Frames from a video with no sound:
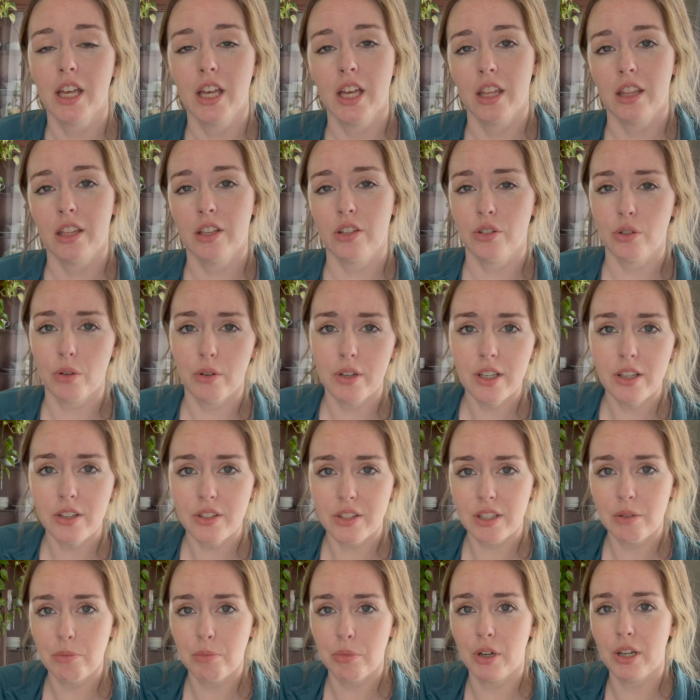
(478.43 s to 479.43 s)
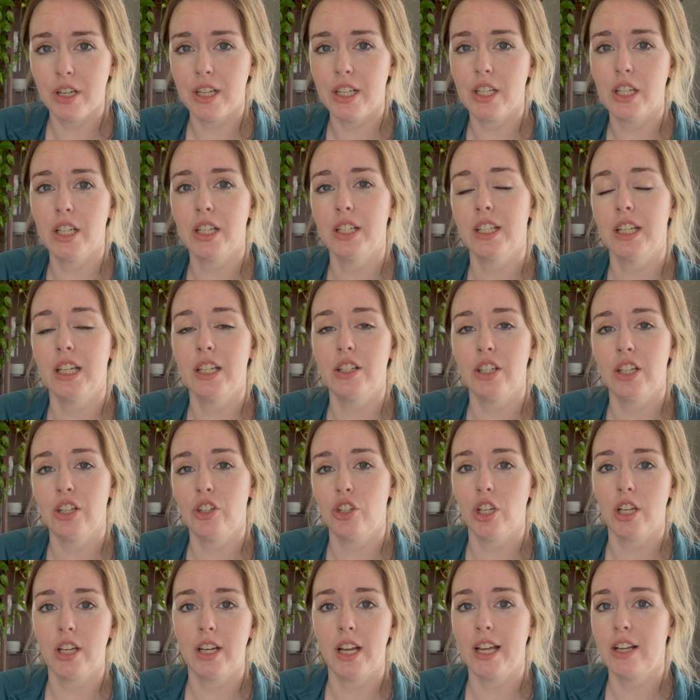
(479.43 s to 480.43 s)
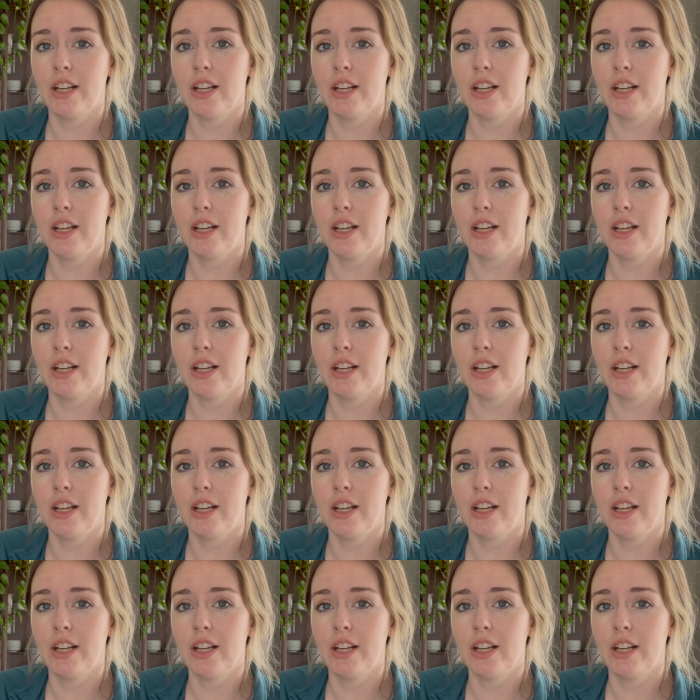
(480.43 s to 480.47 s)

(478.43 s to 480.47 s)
The soil's in pretty good condition. I